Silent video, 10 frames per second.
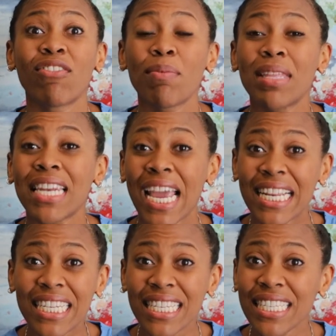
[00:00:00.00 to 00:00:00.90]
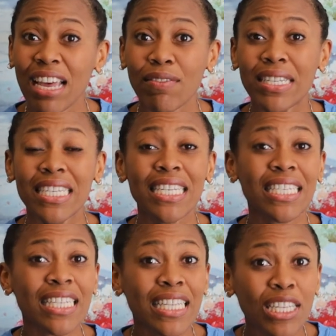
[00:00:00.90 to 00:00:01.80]
from the
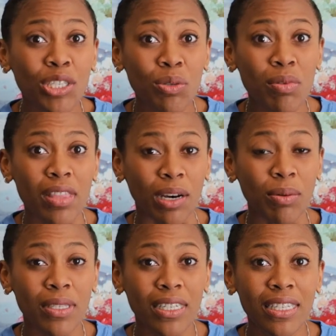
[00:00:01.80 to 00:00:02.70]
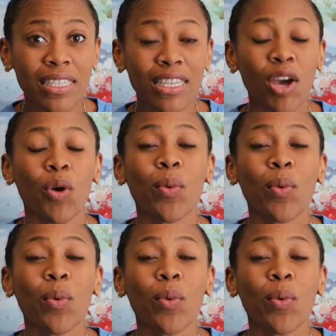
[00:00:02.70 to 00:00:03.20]
1970s till the 2000s,